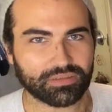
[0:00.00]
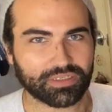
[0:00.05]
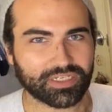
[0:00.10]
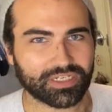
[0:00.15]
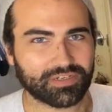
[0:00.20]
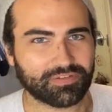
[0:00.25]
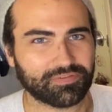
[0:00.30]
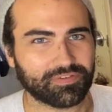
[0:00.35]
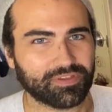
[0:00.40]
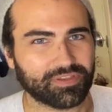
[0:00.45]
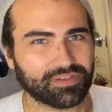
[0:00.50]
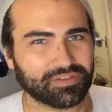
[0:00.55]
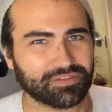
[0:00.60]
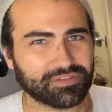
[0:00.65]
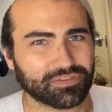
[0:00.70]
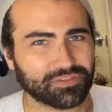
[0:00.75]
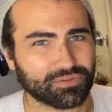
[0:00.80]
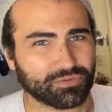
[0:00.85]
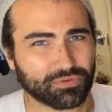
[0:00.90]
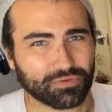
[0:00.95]
It didn't feel like a
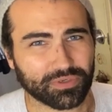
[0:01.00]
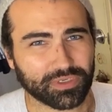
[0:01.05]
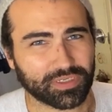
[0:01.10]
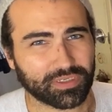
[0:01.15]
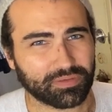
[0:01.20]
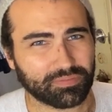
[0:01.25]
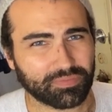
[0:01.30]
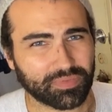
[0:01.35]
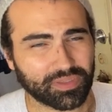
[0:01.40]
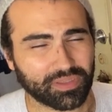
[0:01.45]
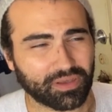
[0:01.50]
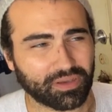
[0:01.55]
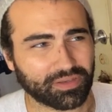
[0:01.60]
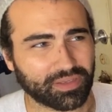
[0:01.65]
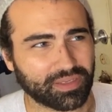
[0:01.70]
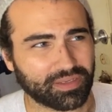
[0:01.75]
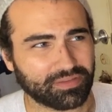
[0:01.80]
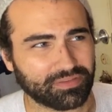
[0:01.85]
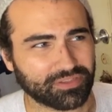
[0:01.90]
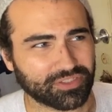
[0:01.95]
story
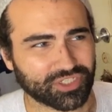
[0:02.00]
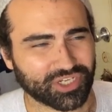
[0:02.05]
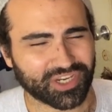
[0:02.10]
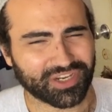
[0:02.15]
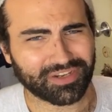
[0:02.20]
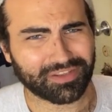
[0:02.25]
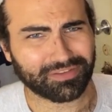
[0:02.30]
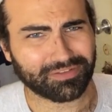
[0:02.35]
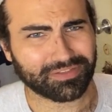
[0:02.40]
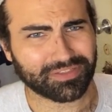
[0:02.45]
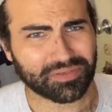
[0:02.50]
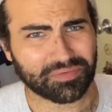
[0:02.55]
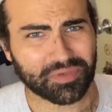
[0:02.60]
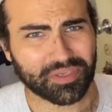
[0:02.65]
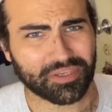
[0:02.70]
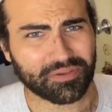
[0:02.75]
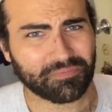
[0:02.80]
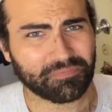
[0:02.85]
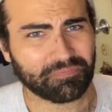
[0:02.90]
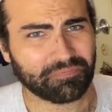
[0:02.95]
belonging in The Shining to me.